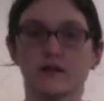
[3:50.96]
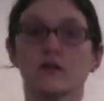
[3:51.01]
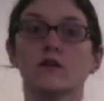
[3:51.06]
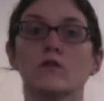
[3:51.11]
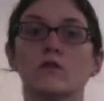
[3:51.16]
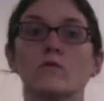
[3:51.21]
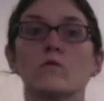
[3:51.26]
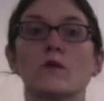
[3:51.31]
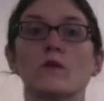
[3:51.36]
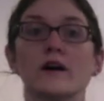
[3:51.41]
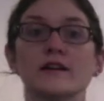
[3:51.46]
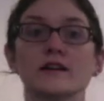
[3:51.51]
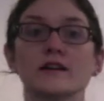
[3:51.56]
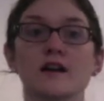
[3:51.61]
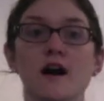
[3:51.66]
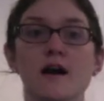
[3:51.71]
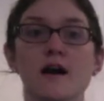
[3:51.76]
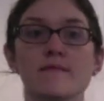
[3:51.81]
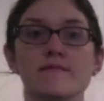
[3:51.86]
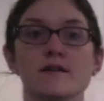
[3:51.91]
1
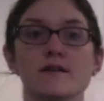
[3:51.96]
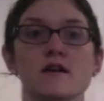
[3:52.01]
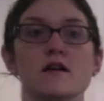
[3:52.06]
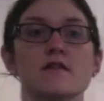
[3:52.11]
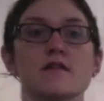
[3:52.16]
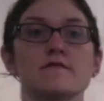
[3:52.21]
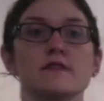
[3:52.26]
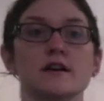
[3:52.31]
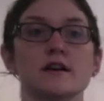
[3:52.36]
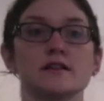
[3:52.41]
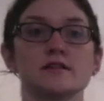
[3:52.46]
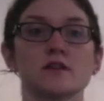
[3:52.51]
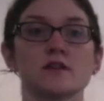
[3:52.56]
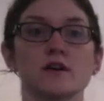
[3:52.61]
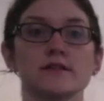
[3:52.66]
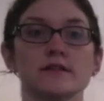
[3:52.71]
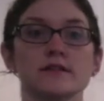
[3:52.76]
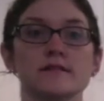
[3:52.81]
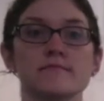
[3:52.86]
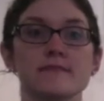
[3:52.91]
cup of
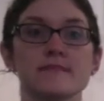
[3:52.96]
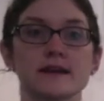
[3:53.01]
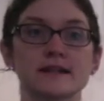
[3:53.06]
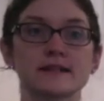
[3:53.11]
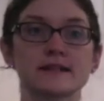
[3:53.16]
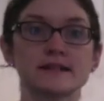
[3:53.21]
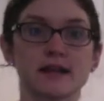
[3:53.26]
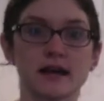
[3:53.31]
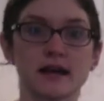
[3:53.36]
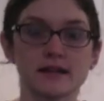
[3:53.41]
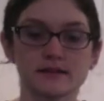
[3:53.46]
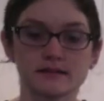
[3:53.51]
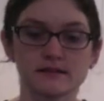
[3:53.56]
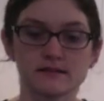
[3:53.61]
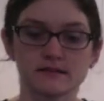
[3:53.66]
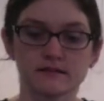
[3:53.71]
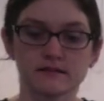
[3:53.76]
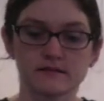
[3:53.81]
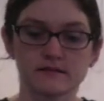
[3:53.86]
unsalted mixed nuts,